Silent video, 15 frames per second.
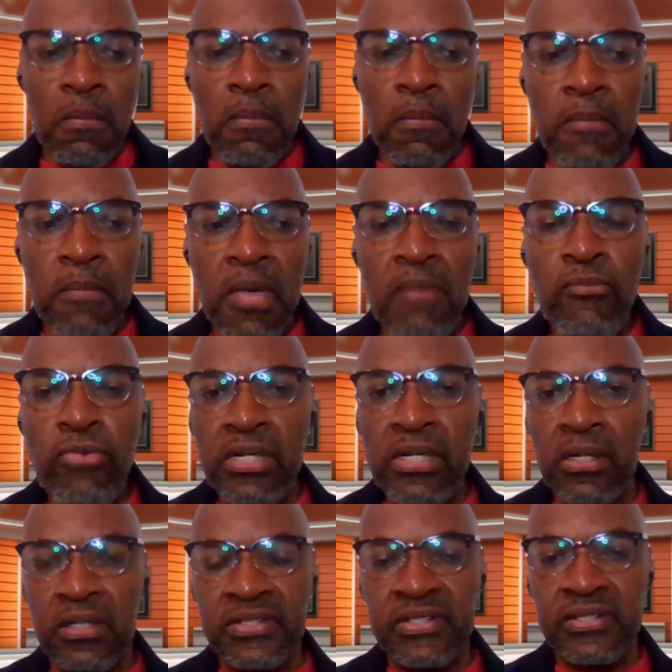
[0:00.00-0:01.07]
memory
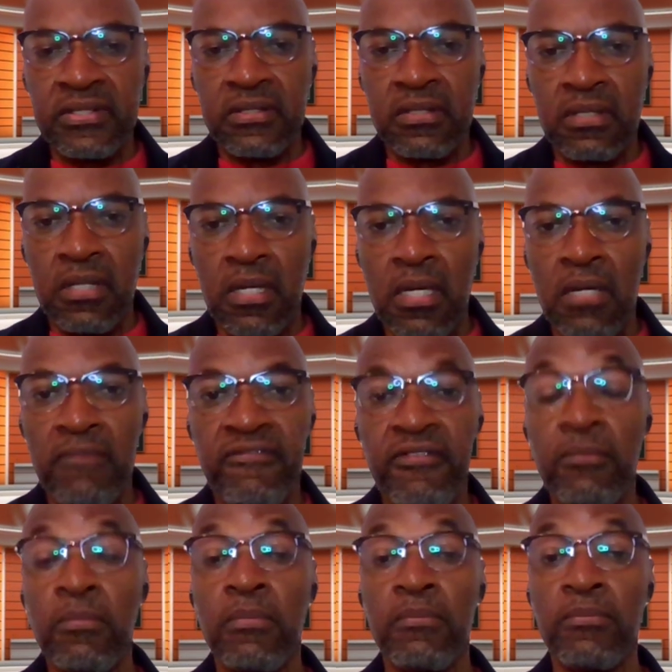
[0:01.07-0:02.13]
loss
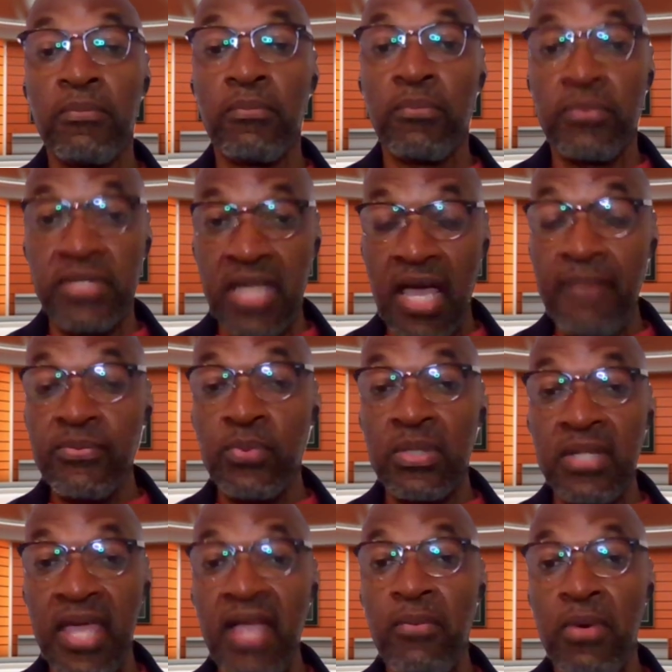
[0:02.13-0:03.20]
from times
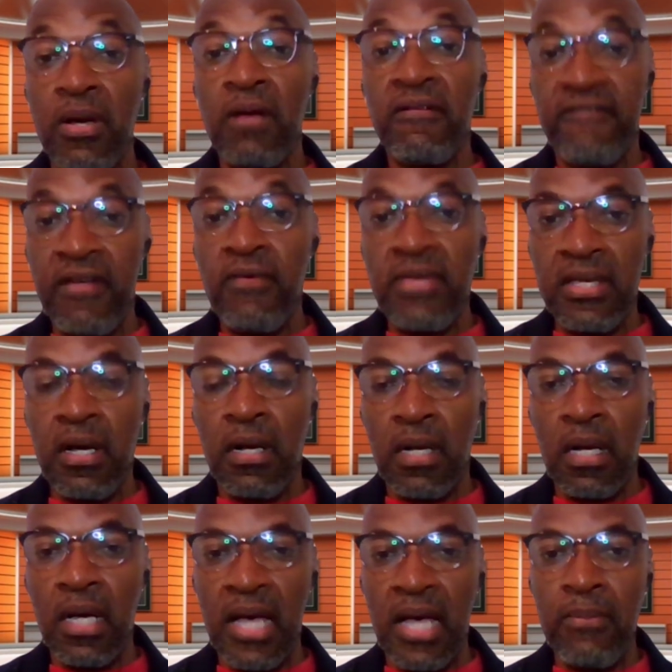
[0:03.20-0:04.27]
when they were very
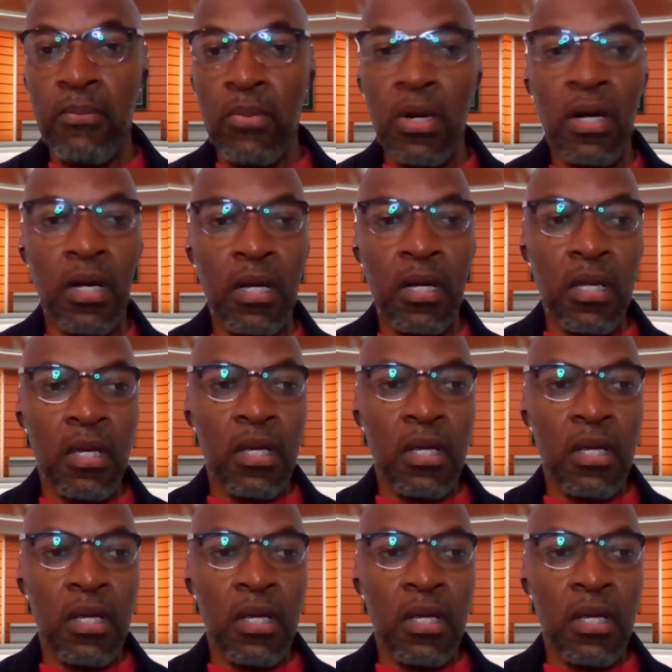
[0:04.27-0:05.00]
younger and were